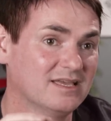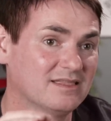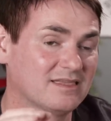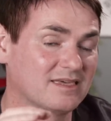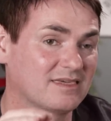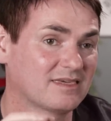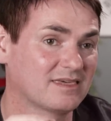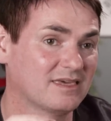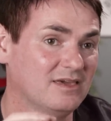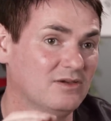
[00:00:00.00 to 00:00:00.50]

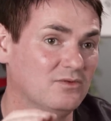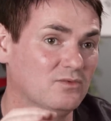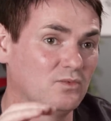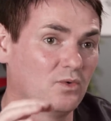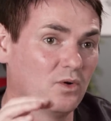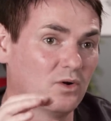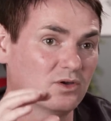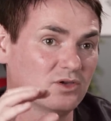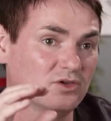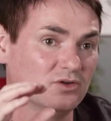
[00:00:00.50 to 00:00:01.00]
to see
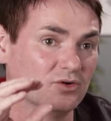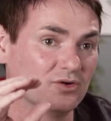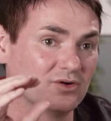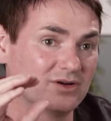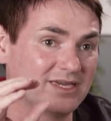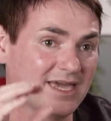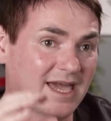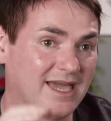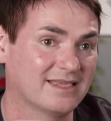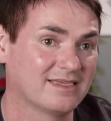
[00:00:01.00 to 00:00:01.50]
what your
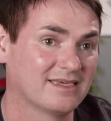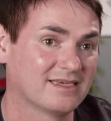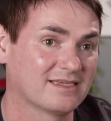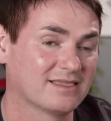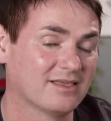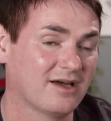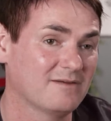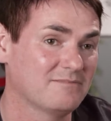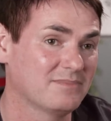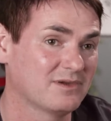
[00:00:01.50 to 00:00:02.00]
gait
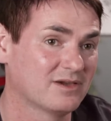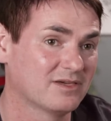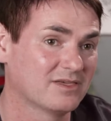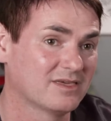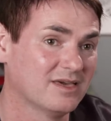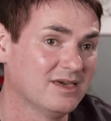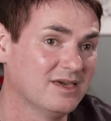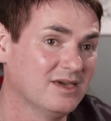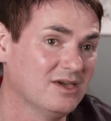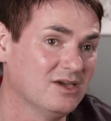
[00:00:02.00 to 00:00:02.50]
is like,
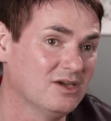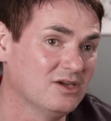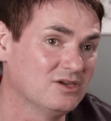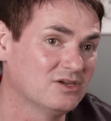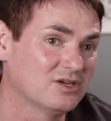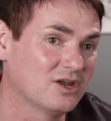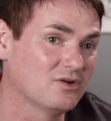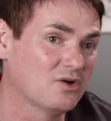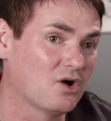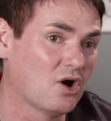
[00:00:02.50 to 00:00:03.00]
because
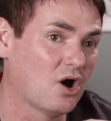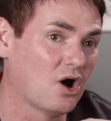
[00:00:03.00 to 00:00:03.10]
you know,